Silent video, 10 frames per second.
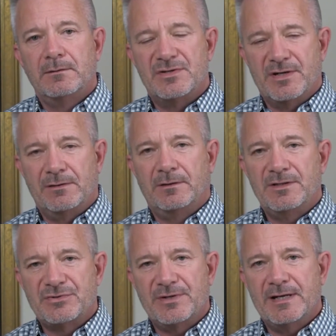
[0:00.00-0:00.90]
generally
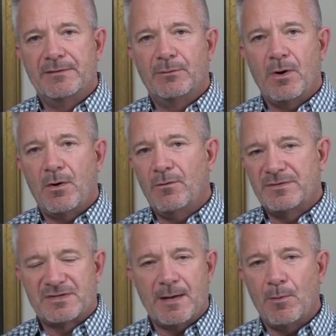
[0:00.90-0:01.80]
treated the
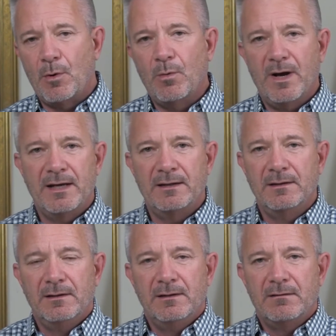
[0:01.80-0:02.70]
same old way
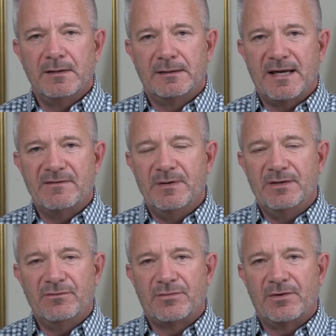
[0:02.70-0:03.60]
that they've
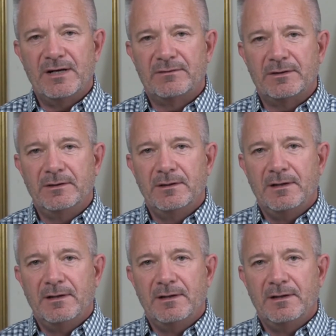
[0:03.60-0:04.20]
been forever.